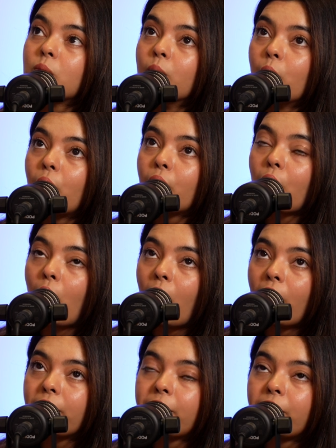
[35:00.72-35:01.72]
more
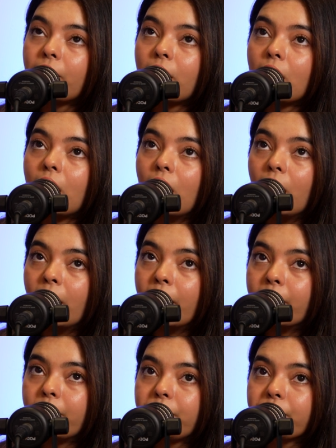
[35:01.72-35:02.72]
of
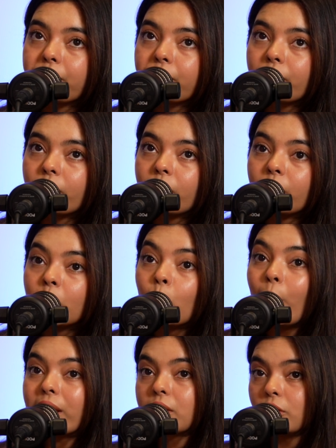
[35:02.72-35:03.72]
the
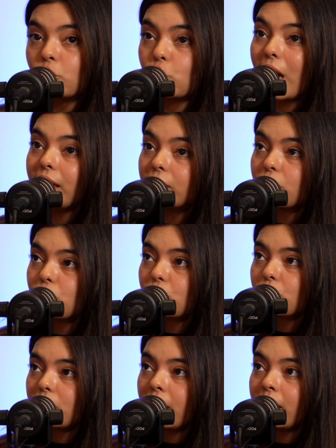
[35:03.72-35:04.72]
Western
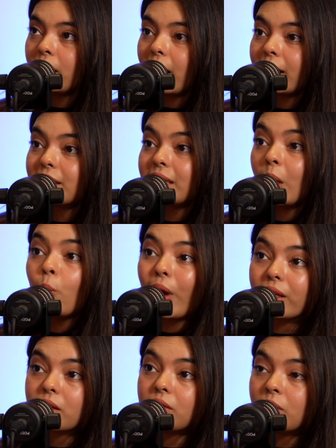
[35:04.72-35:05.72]
challenge. And I say
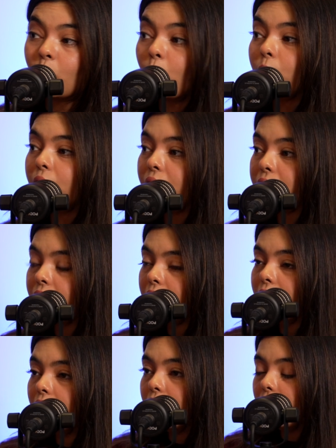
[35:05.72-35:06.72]
Western over
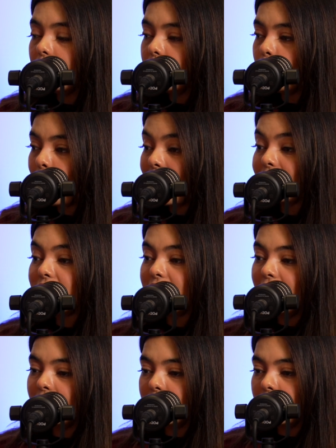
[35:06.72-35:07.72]
what I've
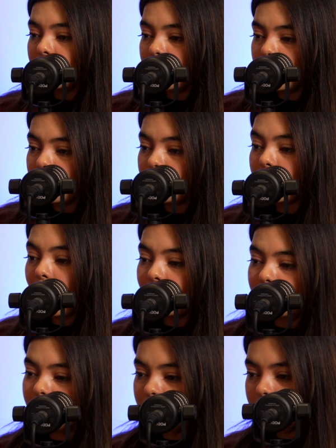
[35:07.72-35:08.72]
seen in
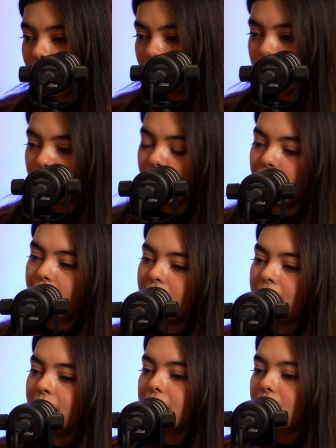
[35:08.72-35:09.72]
Southeast Asia,
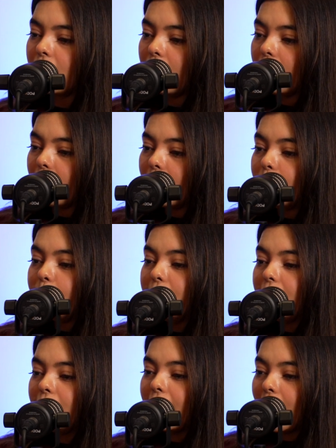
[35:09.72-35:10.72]
is
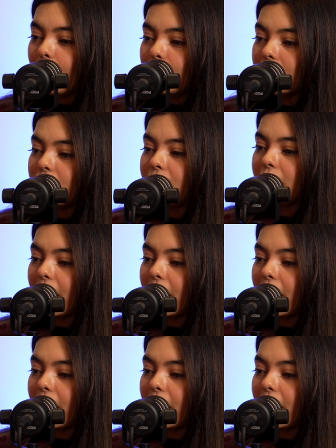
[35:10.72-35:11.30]
being able to